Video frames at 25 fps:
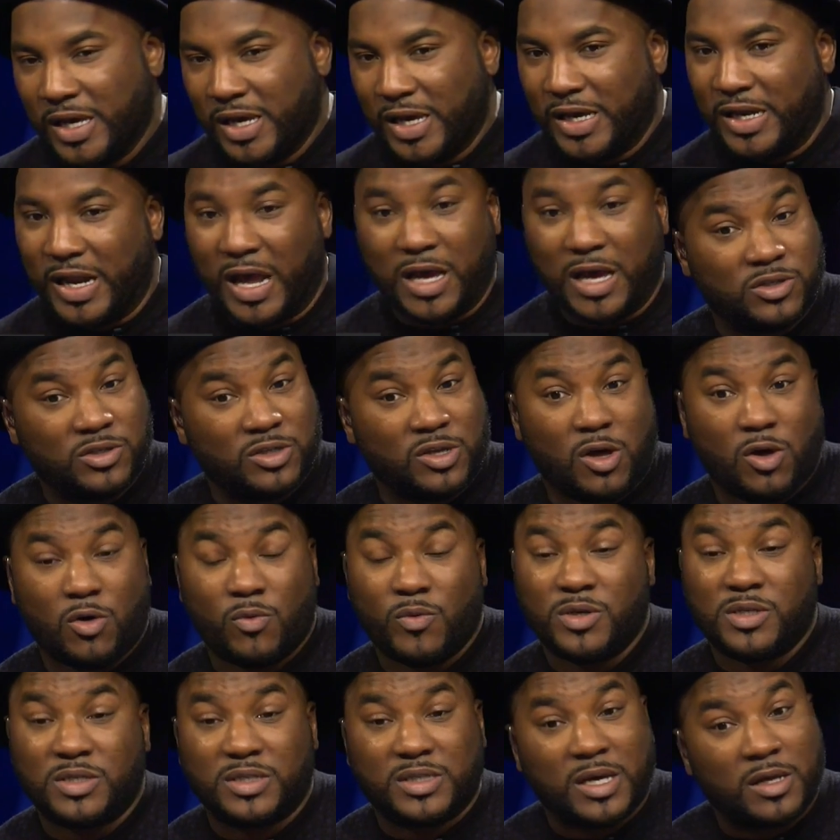And to
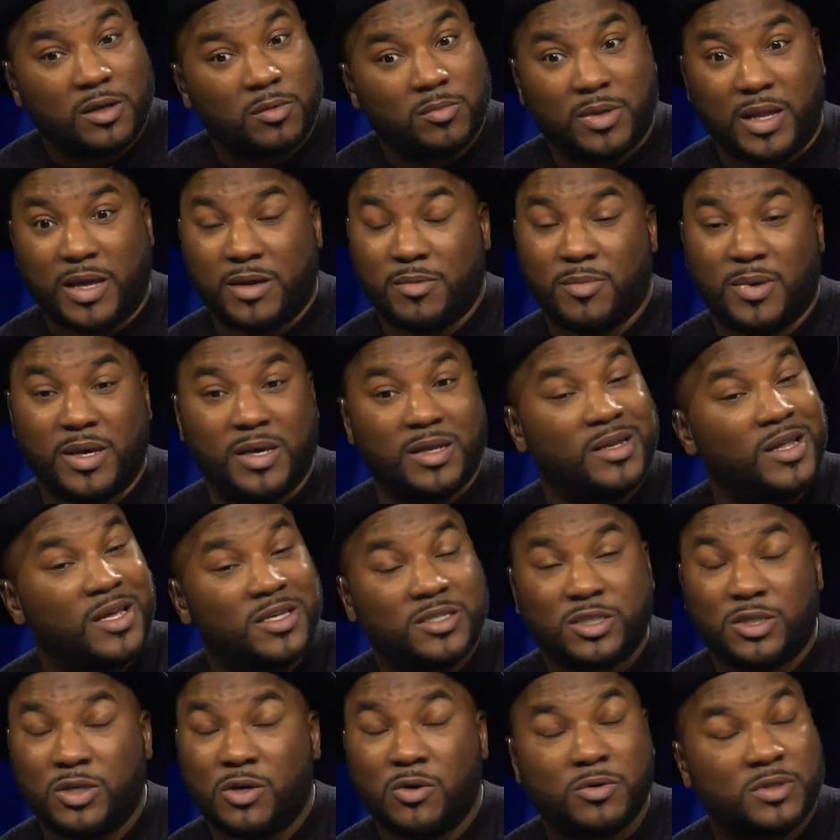always tell him, like, man,
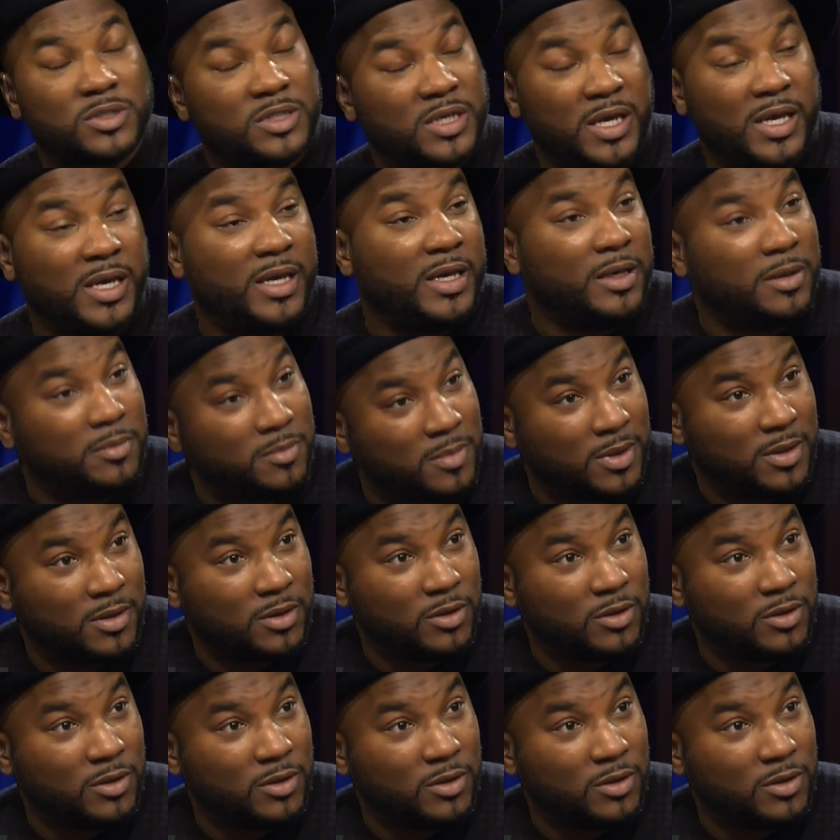that's your team.